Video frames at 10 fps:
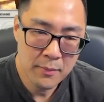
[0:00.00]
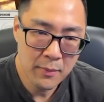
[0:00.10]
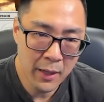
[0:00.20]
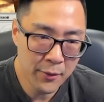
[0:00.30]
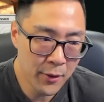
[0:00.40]

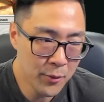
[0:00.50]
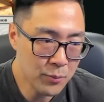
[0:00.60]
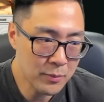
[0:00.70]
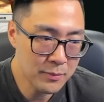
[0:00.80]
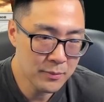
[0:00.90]
I don't know.
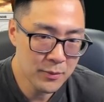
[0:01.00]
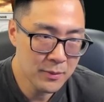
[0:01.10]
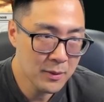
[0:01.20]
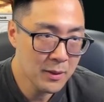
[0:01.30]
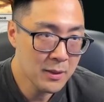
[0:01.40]

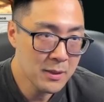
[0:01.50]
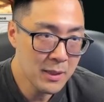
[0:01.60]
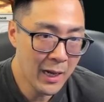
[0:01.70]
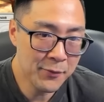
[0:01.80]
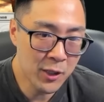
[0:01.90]

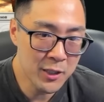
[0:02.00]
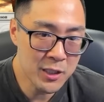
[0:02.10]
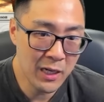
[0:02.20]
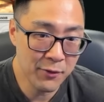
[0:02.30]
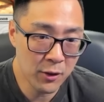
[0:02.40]
I have to cut
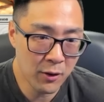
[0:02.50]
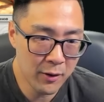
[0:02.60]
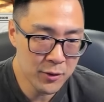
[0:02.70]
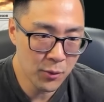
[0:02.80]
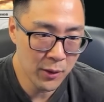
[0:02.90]
7
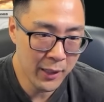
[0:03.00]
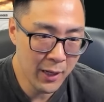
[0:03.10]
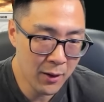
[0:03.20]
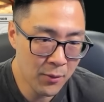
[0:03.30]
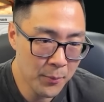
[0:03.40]
cards. Holy
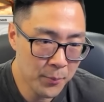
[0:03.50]
cow.